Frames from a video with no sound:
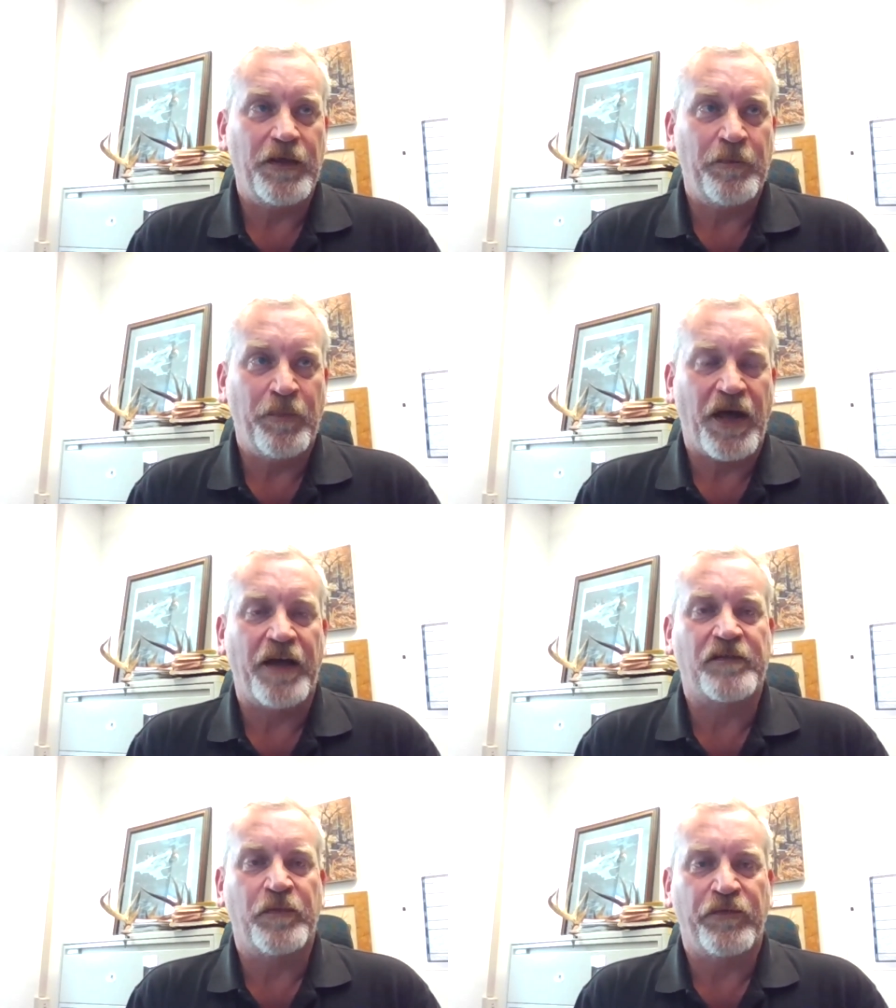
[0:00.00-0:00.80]

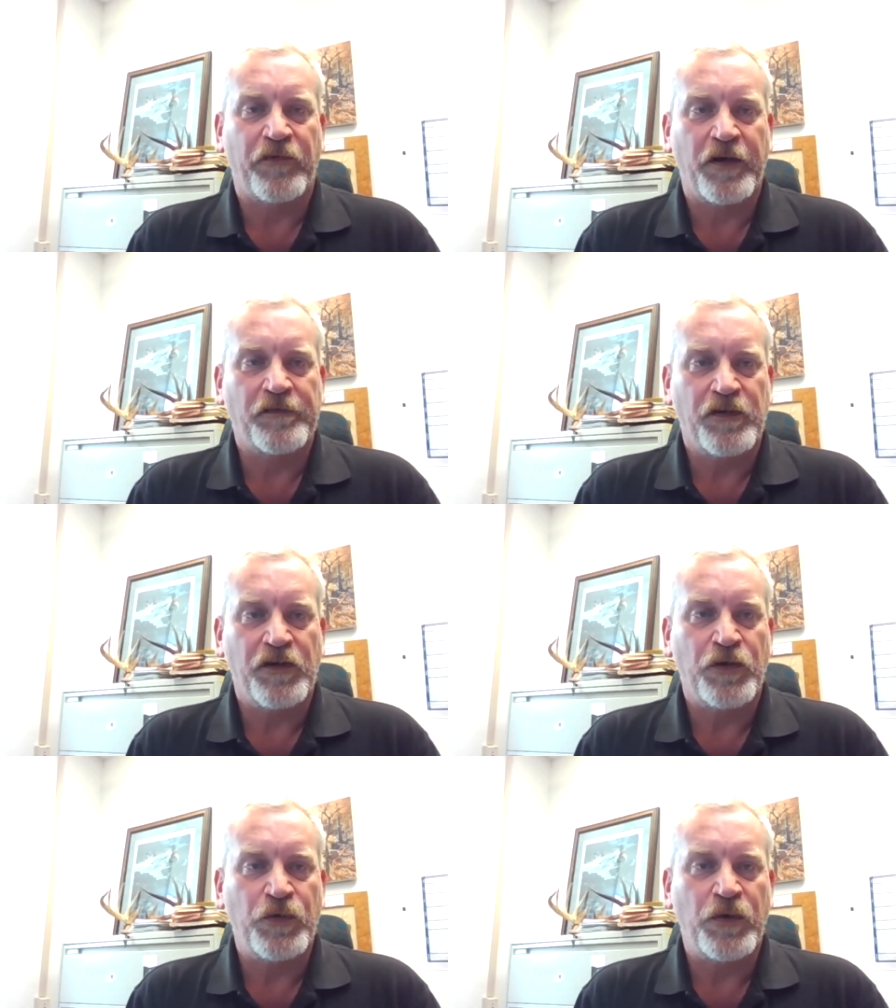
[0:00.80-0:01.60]
impossible for us to
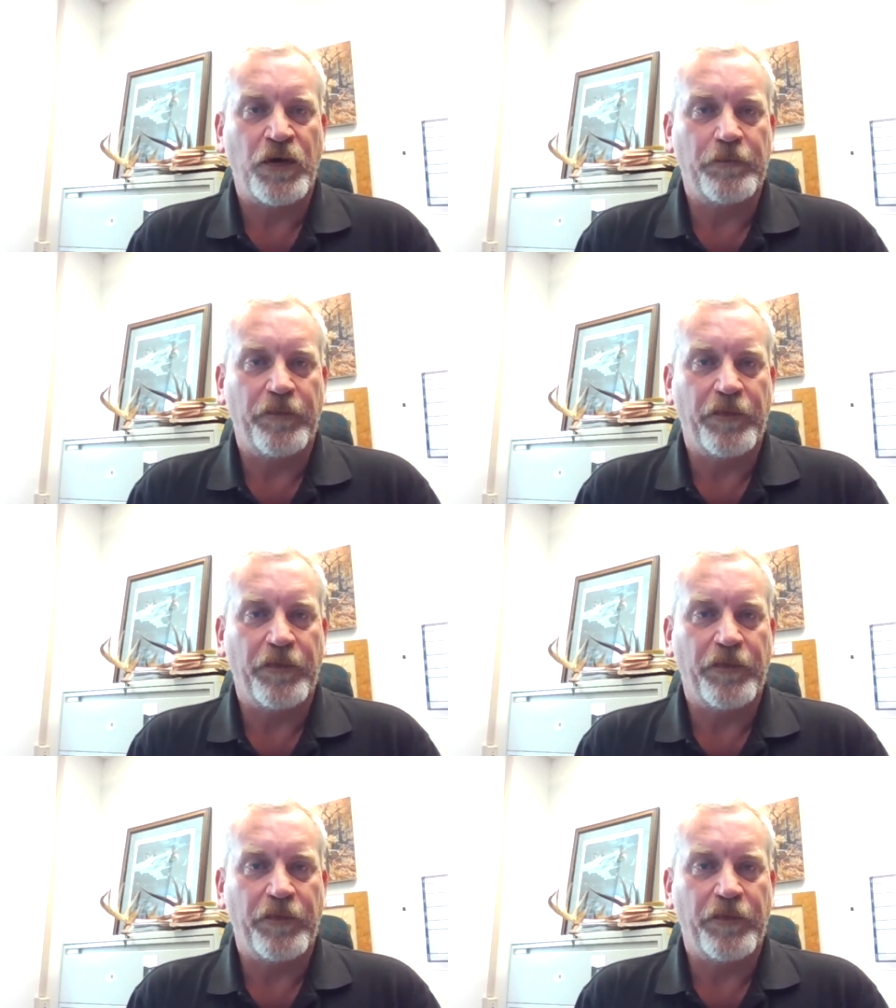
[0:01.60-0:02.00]
do